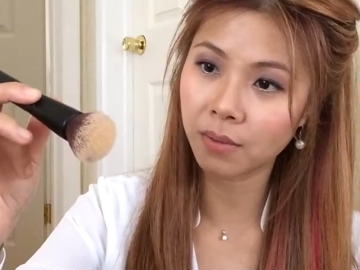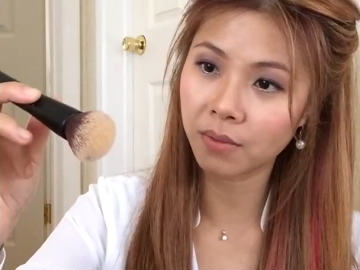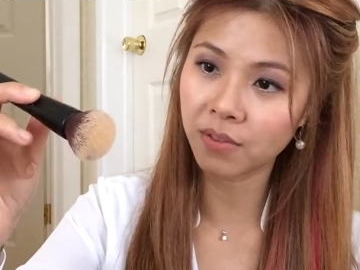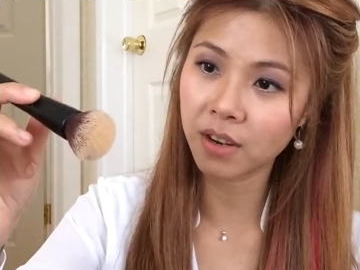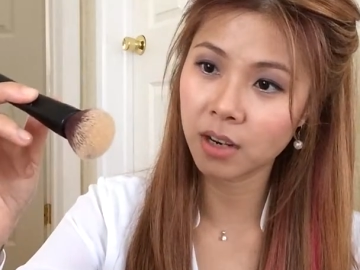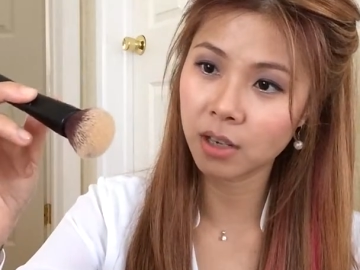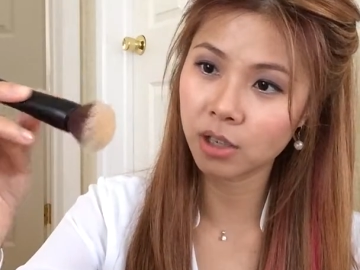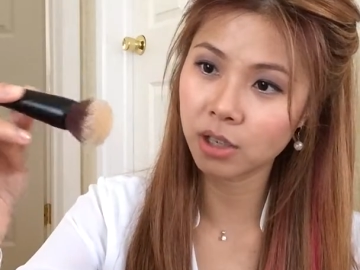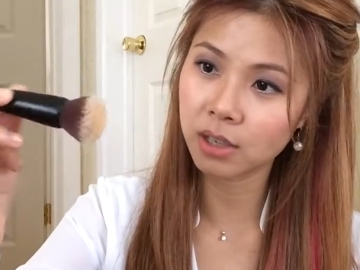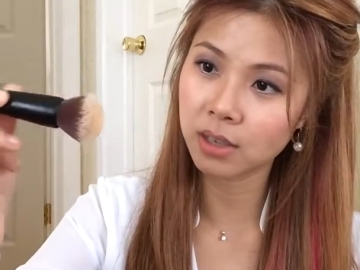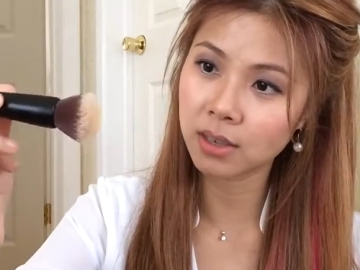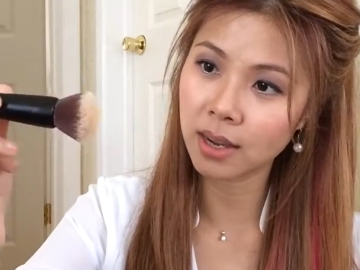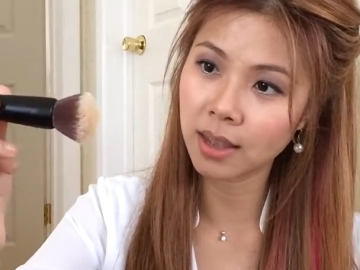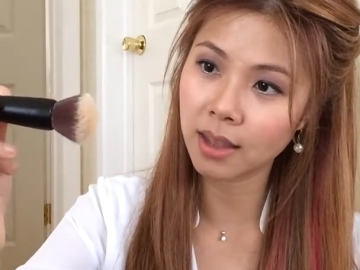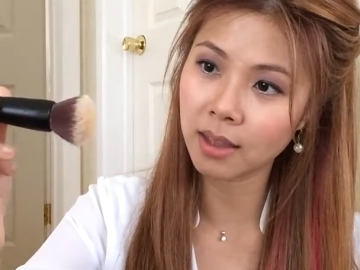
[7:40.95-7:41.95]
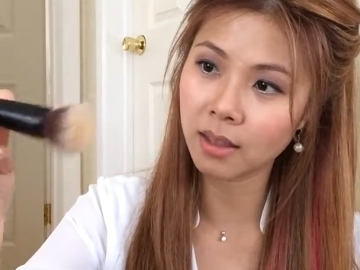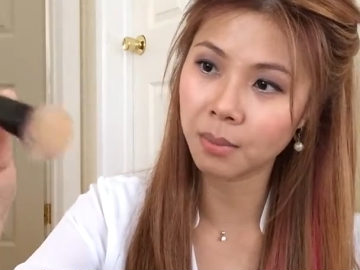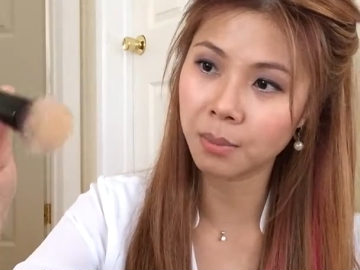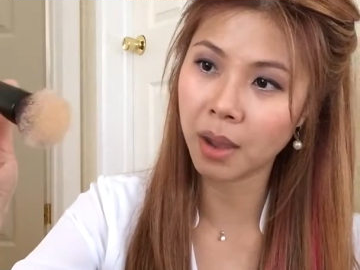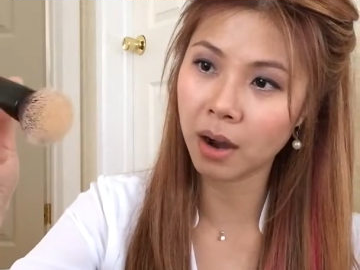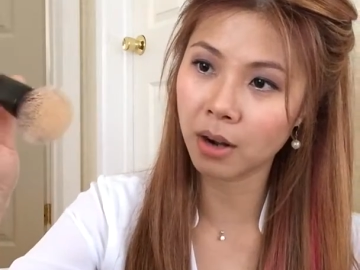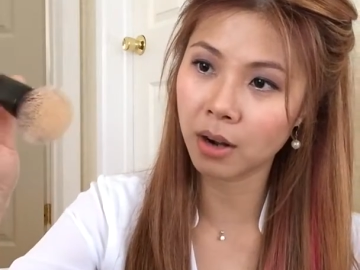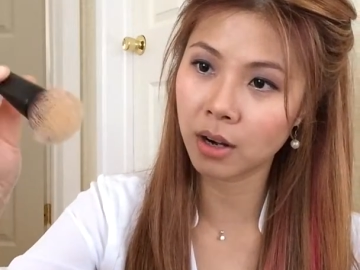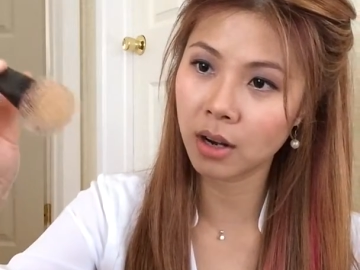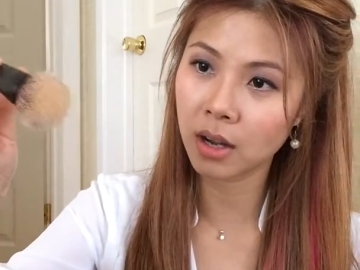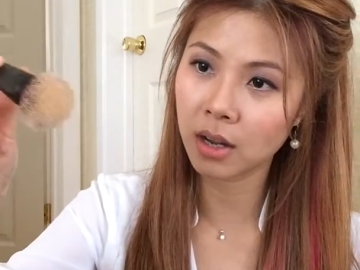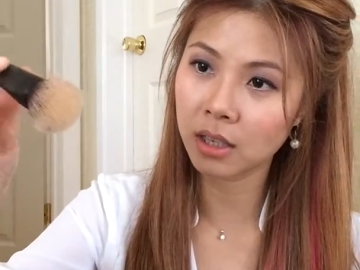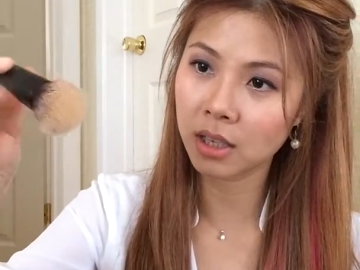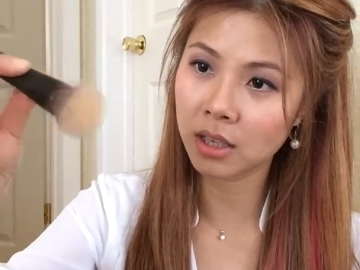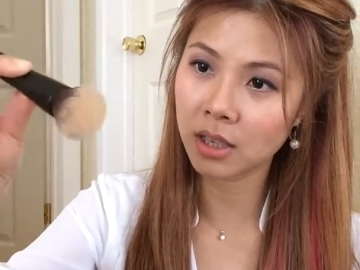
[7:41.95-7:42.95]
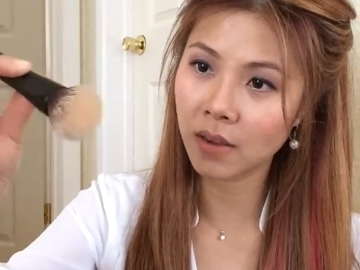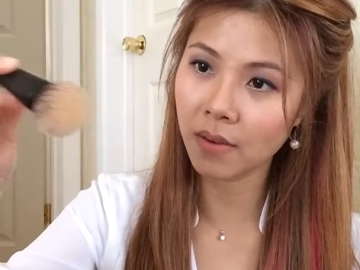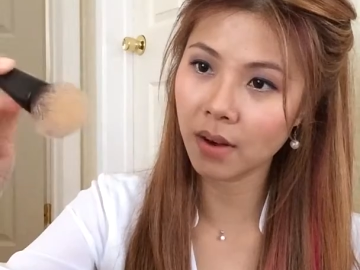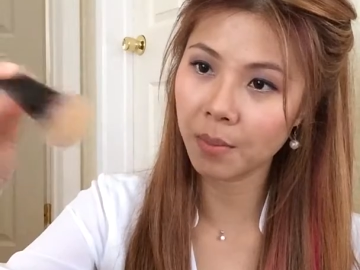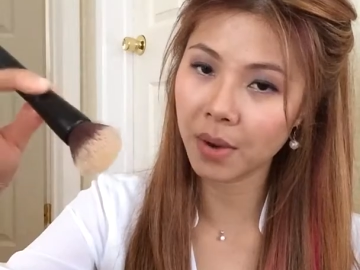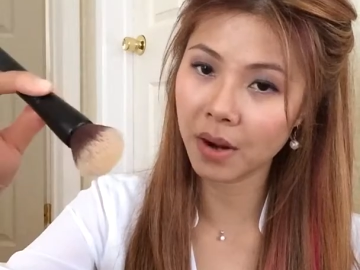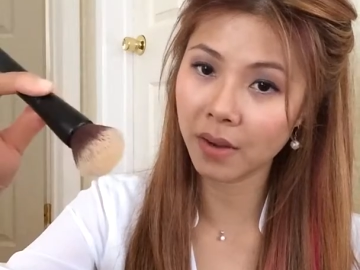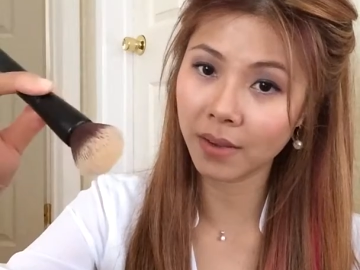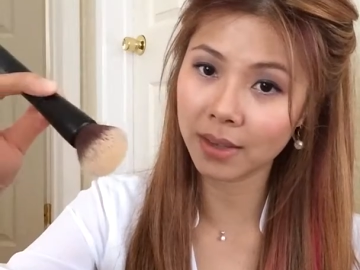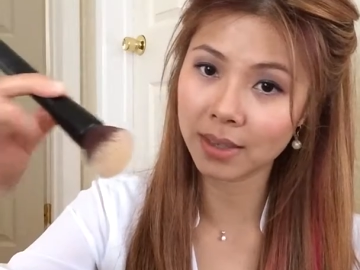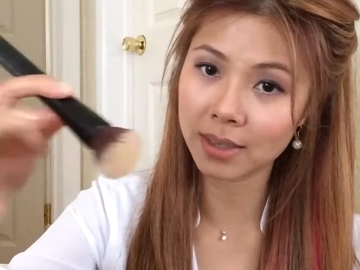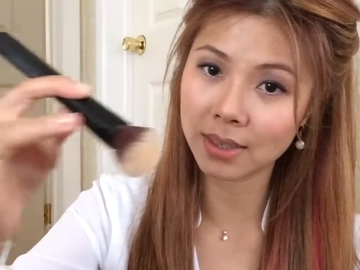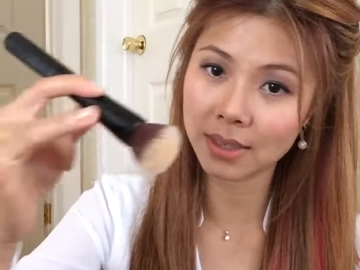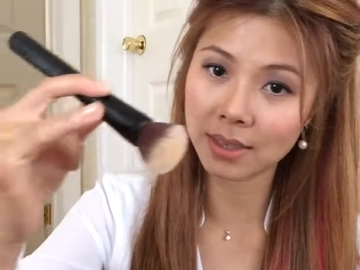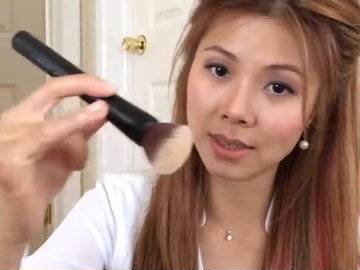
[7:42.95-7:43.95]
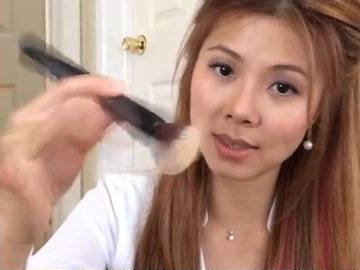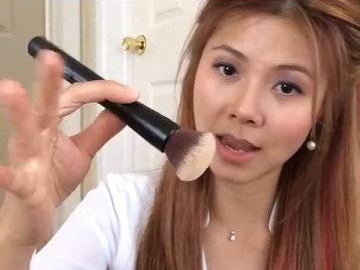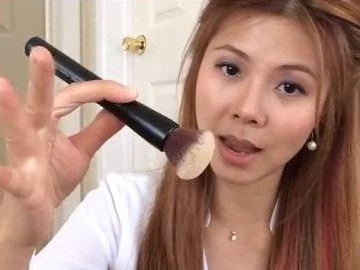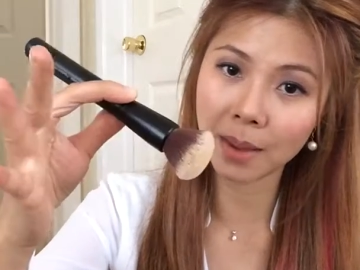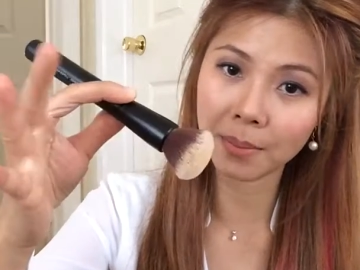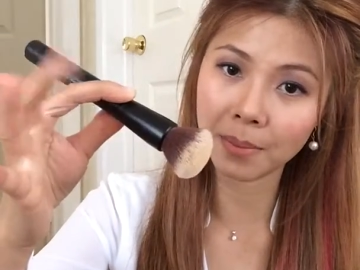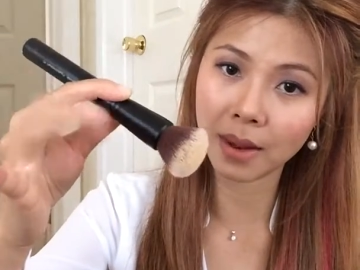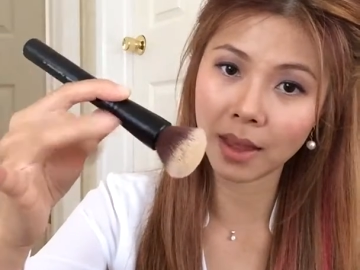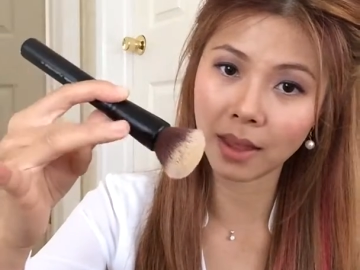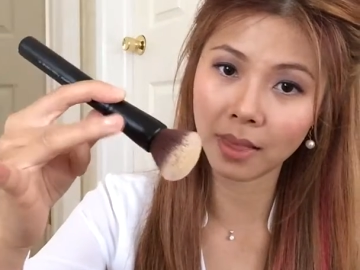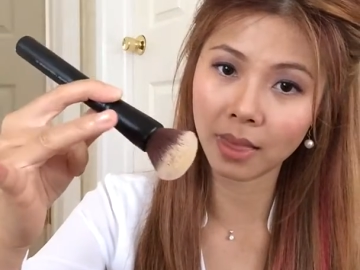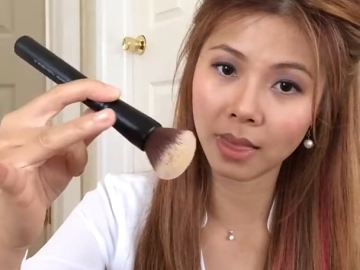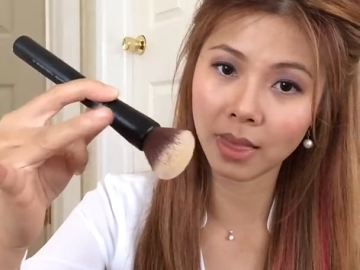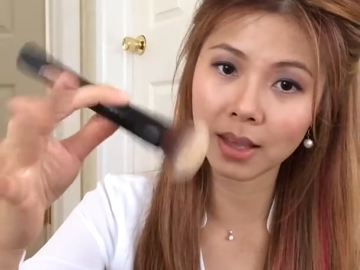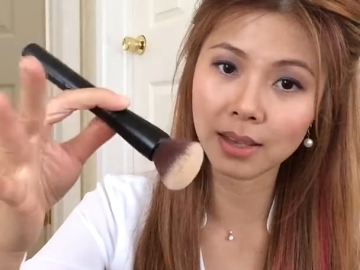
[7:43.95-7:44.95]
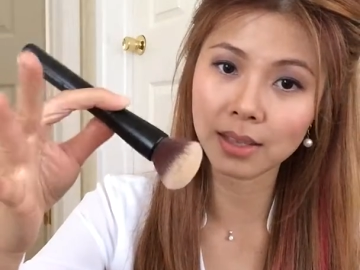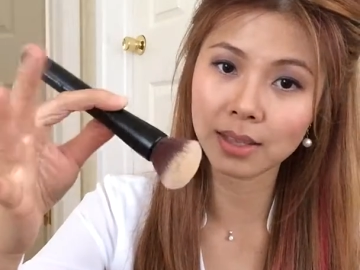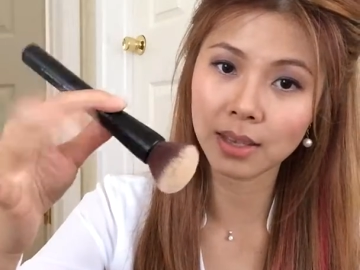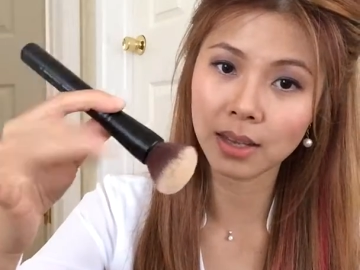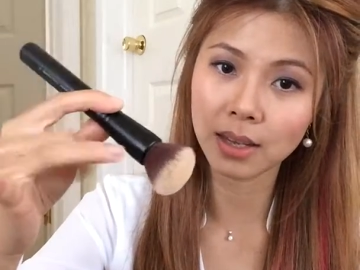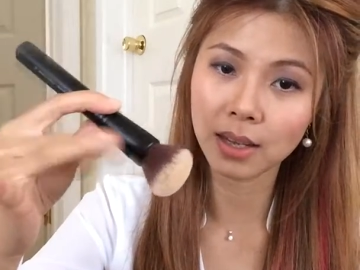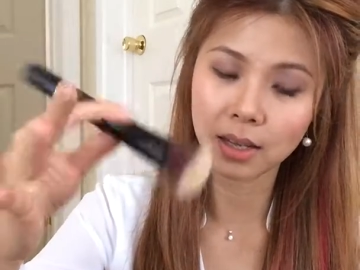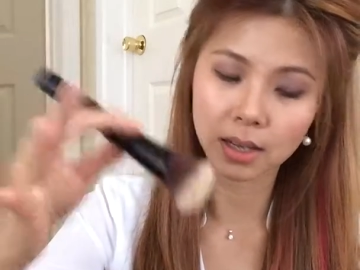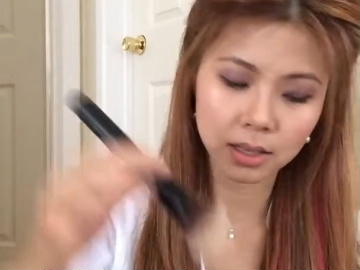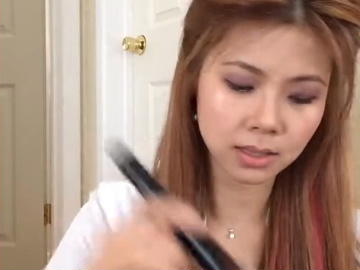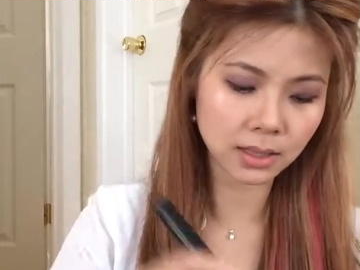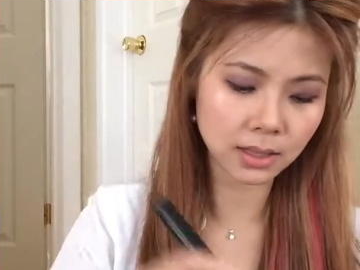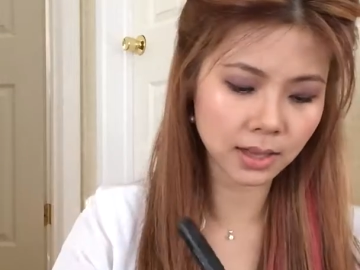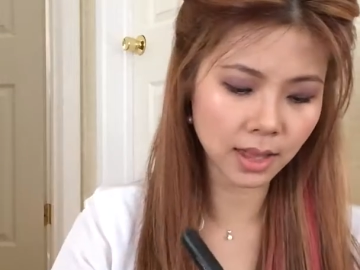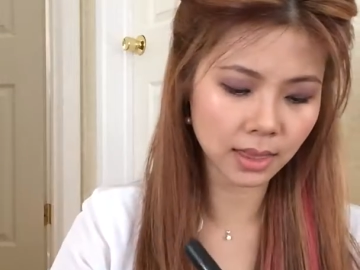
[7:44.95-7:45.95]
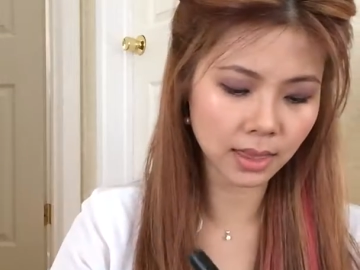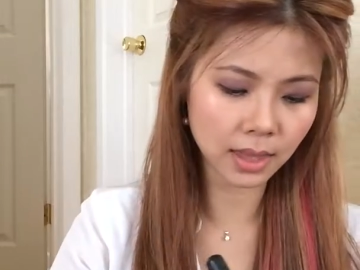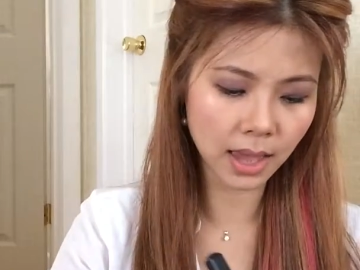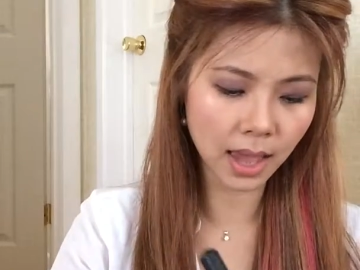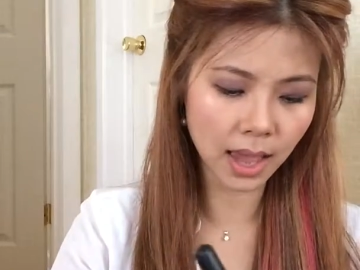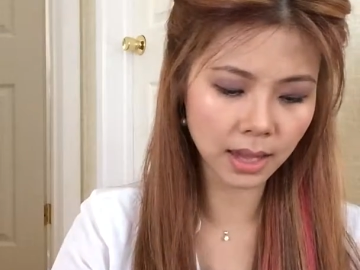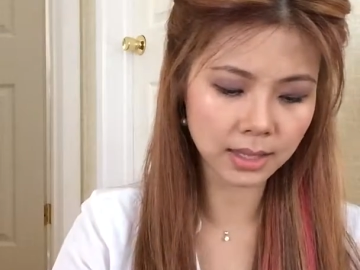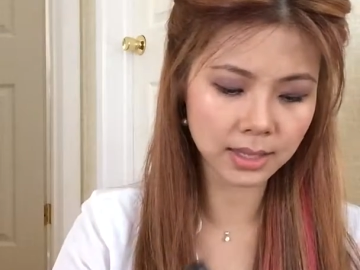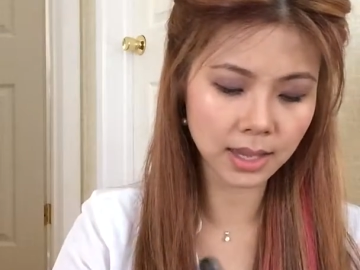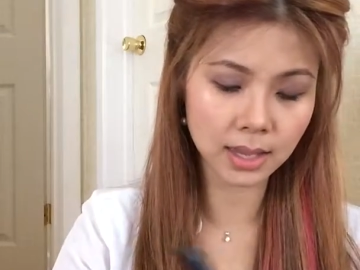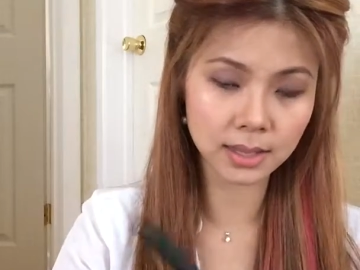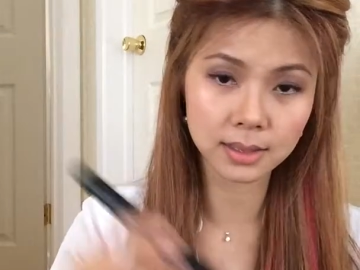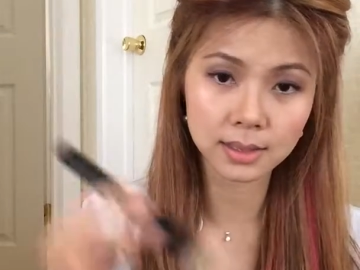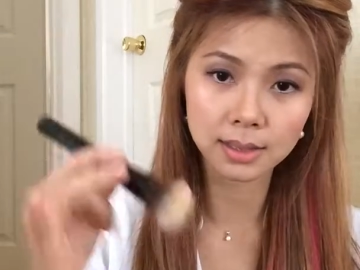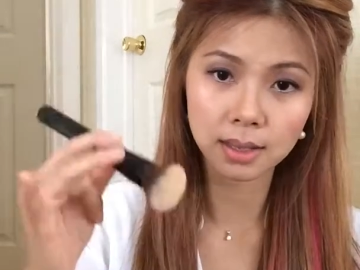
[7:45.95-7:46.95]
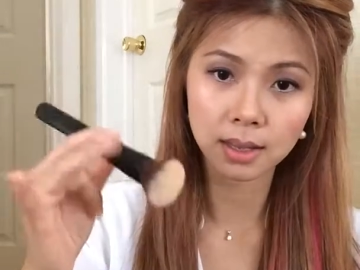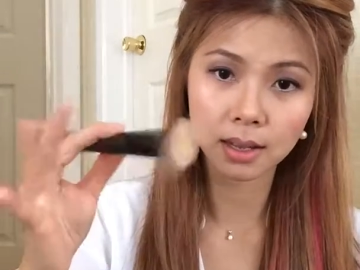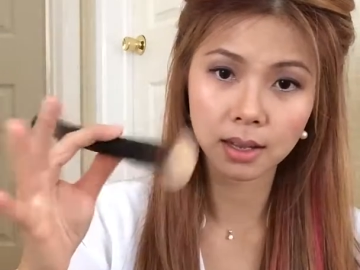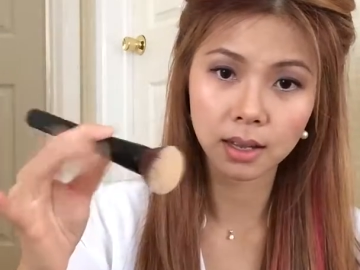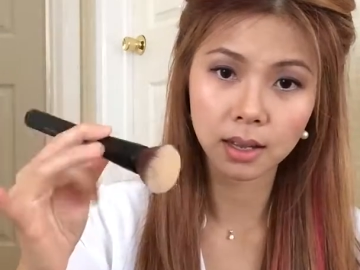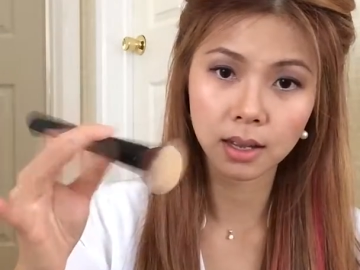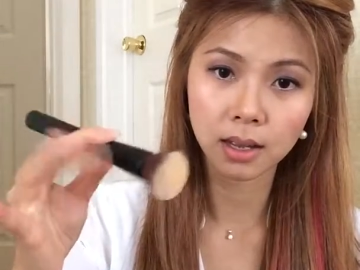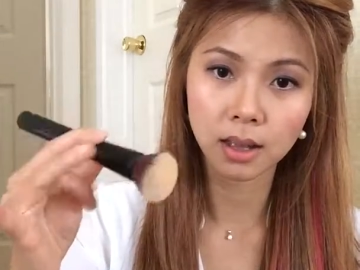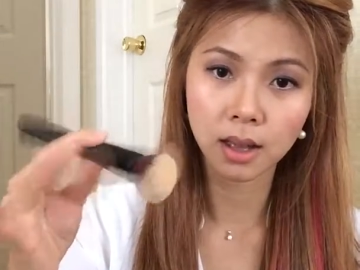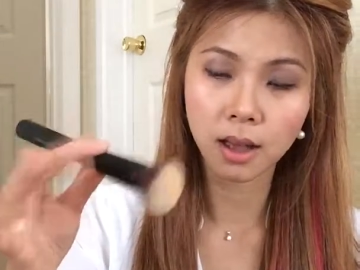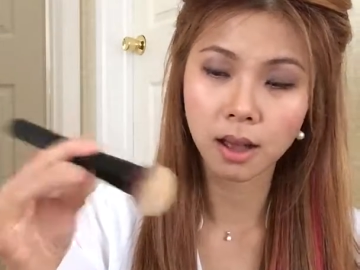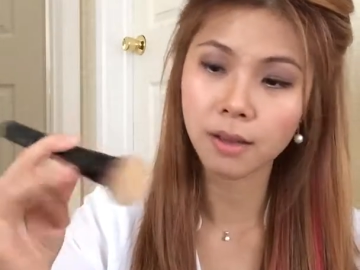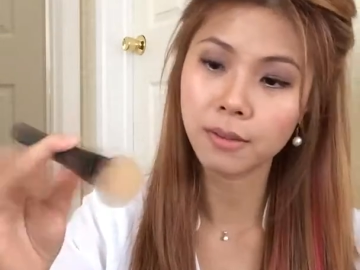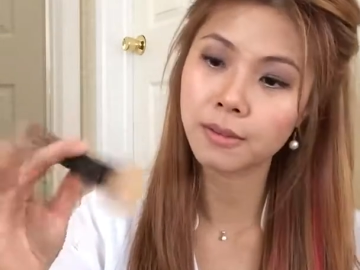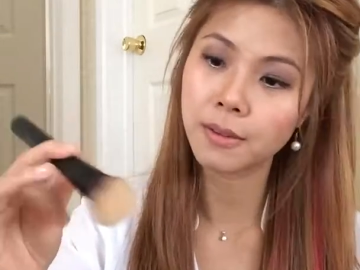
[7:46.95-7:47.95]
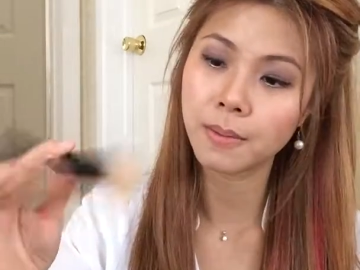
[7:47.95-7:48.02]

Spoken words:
finish taking the powder, just give it a bit of a tap like this to get the excess off,